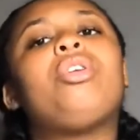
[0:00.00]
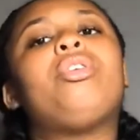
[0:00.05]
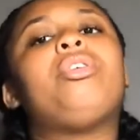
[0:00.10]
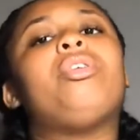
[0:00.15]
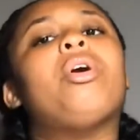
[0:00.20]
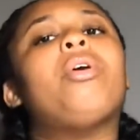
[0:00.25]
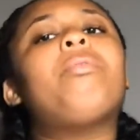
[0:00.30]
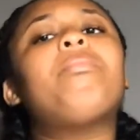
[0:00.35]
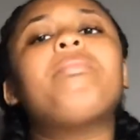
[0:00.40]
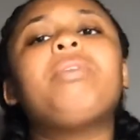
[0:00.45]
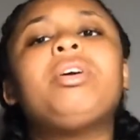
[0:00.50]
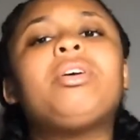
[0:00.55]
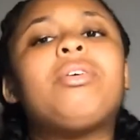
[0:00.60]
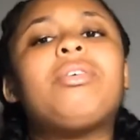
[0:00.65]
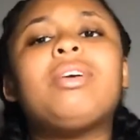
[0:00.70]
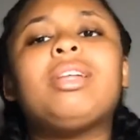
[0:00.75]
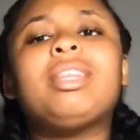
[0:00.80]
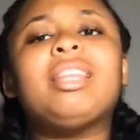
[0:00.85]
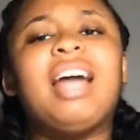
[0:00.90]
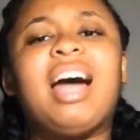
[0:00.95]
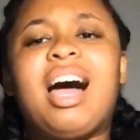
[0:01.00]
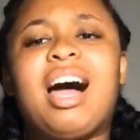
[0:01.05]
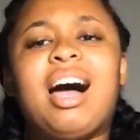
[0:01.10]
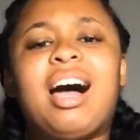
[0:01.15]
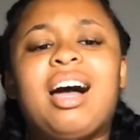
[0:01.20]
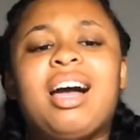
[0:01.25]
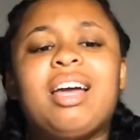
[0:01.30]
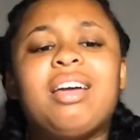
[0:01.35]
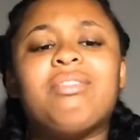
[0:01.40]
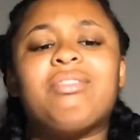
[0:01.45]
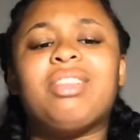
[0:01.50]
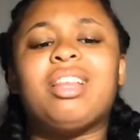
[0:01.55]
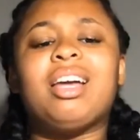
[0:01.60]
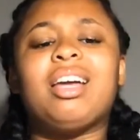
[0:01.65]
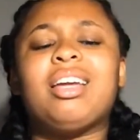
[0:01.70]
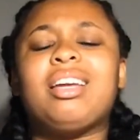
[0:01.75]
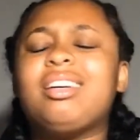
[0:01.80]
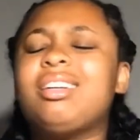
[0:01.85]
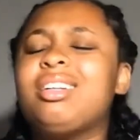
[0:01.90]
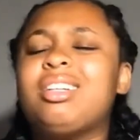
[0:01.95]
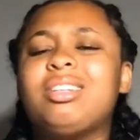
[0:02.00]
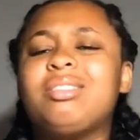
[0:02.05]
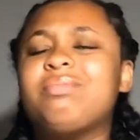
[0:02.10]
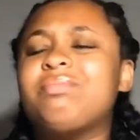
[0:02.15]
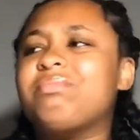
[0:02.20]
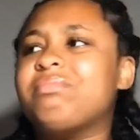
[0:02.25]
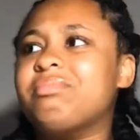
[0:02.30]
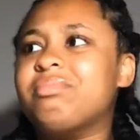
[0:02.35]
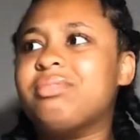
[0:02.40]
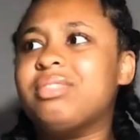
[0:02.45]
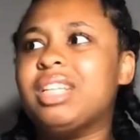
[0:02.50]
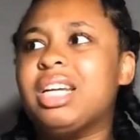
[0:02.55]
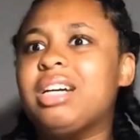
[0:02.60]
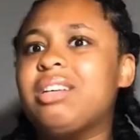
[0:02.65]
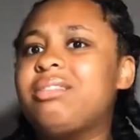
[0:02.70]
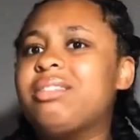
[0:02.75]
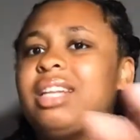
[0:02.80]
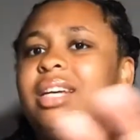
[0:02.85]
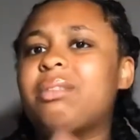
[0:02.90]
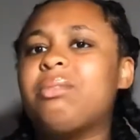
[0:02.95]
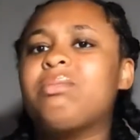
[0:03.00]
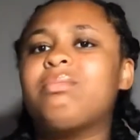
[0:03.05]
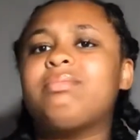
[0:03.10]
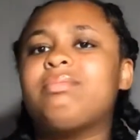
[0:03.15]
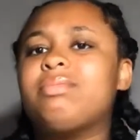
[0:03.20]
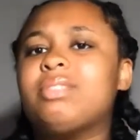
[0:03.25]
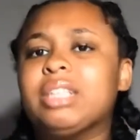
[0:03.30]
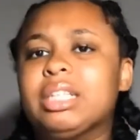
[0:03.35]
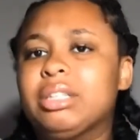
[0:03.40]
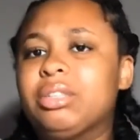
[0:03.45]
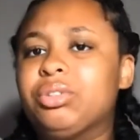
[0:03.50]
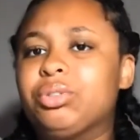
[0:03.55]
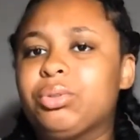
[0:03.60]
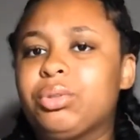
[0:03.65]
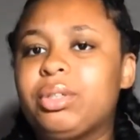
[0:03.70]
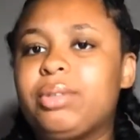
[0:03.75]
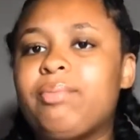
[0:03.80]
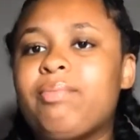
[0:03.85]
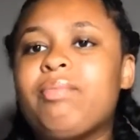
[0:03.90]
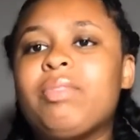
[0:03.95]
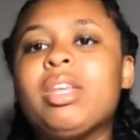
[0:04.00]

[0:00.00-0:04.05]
Don't be going live. Like, no, like, what are you doing?